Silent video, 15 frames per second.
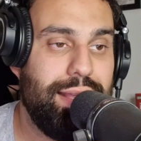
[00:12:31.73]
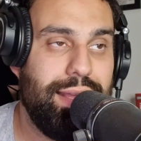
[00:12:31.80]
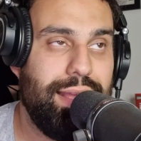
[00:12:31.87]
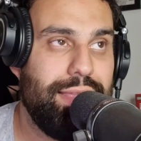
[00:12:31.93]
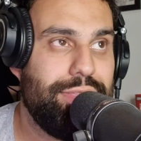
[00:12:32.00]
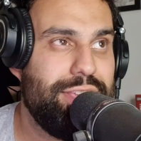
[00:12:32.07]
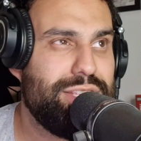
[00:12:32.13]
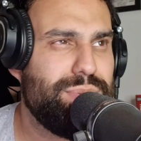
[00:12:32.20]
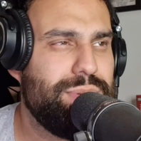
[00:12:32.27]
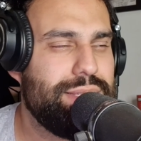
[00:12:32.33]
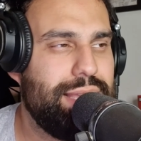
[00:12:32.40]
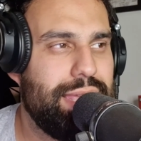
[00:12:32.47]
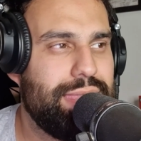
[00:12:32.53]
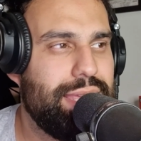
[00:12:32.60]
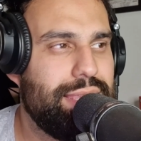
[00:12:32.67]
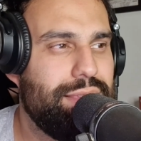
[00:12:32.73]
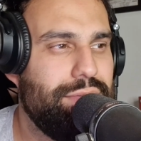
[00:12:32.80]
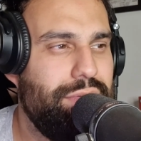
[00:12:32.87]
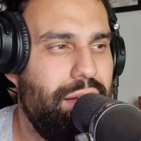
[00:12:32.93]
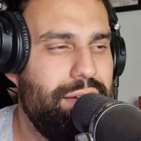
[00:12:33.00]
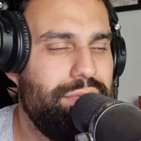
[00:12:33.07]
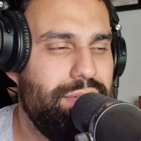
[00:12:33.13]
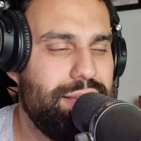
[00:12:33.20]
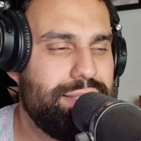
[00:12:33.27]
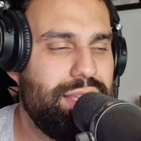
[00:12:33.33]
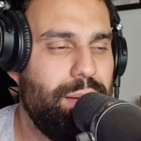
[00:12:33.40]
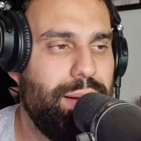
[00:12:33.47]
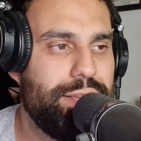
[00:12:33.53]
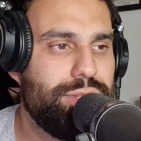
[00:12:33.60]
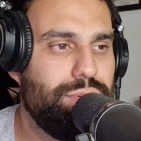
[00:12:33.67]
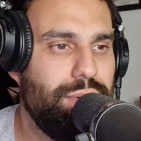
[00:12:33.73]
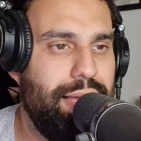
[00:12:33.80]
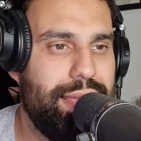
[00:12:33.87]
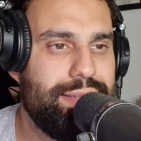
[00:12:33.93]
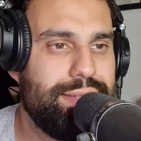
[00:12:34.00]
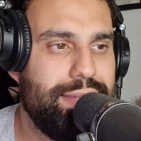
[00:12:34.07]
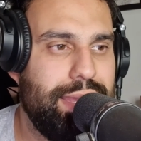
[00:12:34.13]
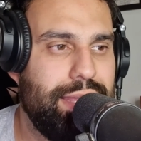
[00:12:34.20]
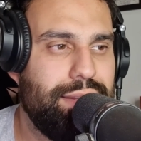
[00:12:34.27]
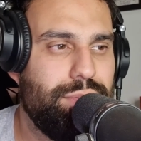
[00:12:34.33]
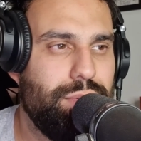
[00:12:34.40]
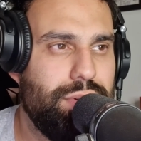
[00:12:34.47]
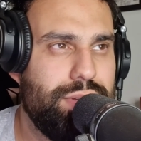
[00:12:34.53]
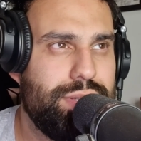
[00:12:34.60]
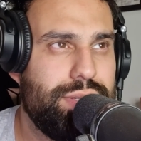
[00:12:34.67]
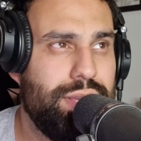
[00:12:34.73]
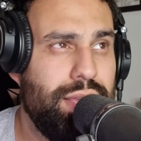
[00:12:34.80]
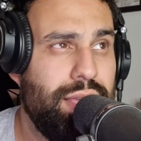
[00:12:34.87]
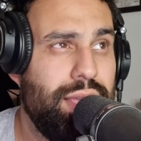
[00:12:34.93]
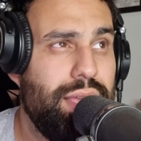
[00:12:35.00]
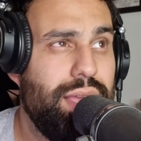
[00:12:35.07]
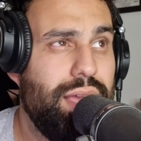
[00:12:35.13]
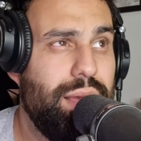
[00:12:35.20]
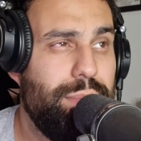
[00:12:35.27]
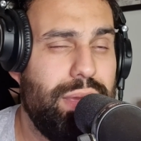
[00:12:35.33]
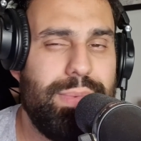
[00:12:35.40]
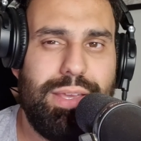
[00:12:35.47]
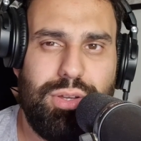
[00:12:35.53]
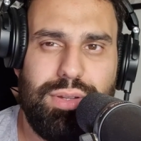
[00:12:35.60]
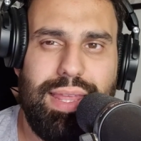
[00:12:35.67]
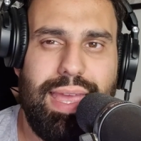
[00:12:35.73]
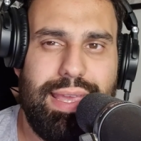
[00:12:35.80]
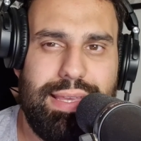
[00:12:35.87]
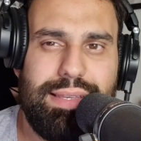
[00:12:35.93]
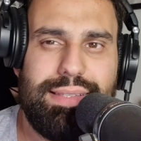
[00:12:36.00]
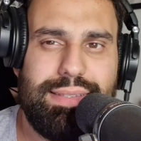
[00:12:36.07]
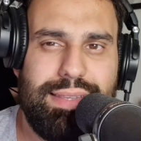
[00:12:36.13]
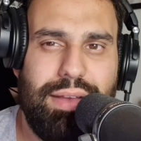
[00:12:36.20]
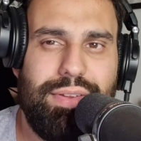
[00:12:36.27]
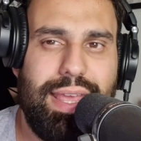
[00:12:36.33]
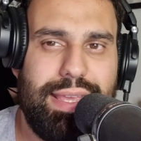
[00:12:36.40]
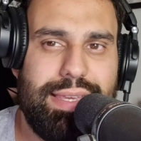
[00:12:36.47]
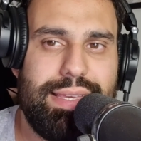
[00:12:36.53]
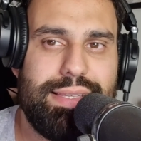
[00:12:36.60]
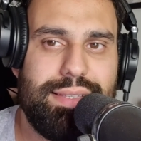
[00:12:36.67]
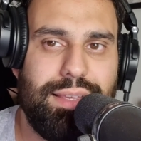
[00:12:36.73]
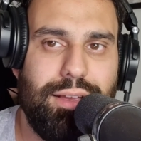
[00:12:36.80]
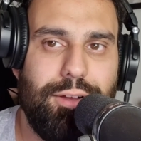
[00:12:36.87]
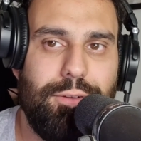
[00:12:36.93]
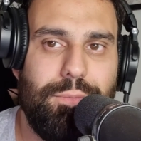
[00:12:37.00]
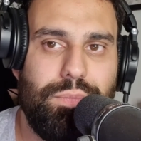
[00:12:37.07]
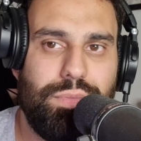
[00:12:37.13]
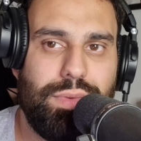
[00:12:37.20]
this was, I think, the very first time I saw that scene was maybe a good 7, 8 years ago.